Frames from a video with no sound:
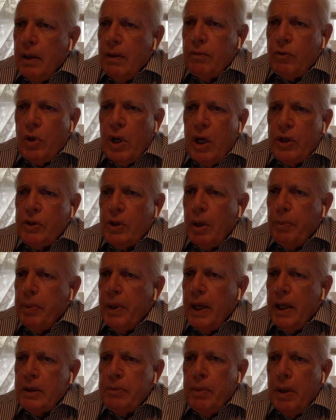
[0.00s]
crossed our
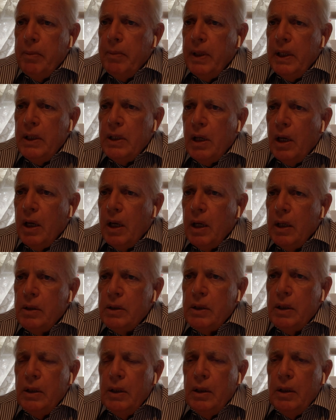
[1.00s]
paths many, many
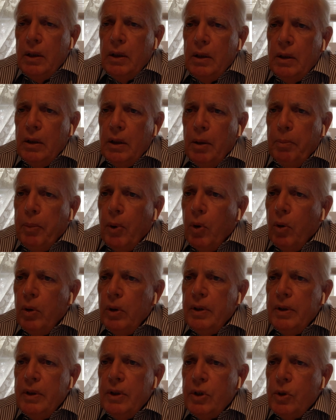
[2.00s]
times.
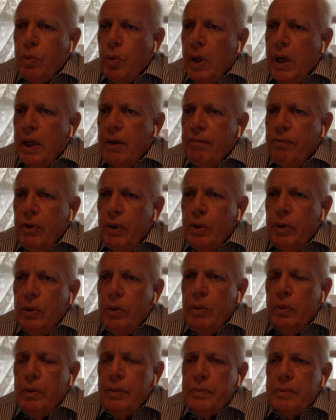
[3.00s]
Ebola, the swine
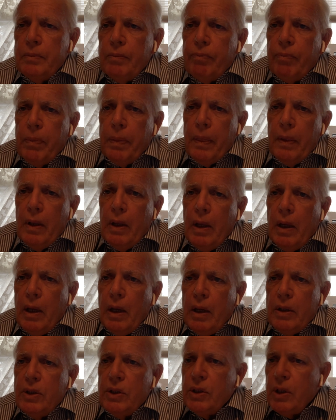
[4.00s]
flu,
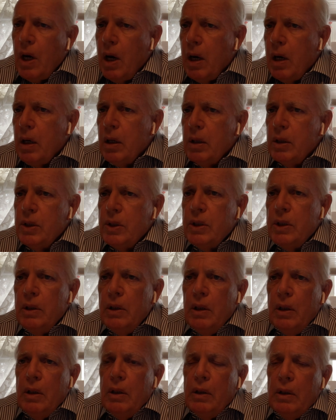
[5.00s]
SARS.
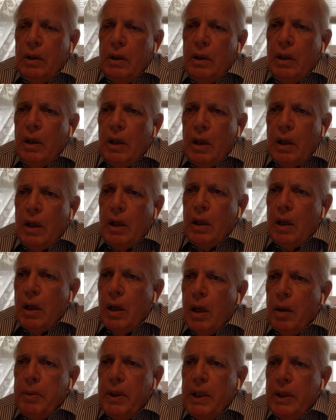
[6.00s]

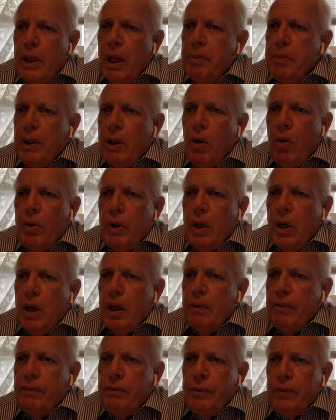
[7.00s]
They've been going
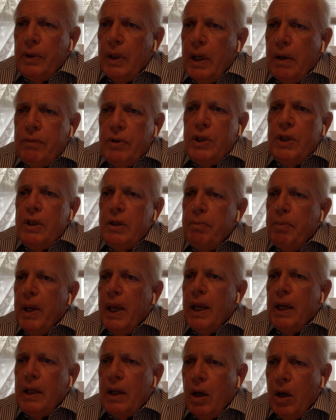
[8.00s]
on ever since
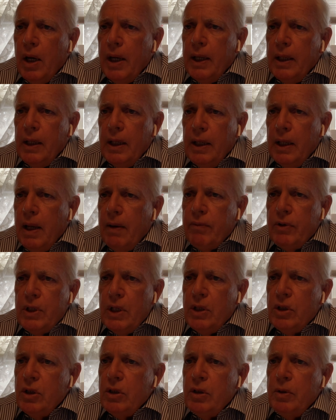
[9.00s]
mankind and ever
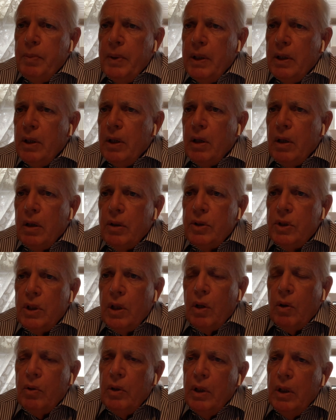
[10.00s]
since there's been an earth.
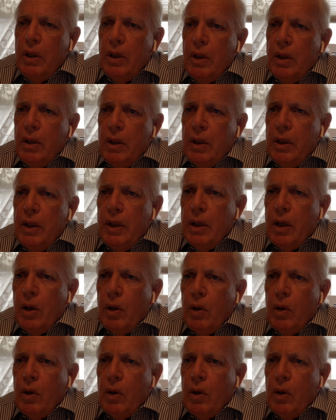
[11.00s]
So, we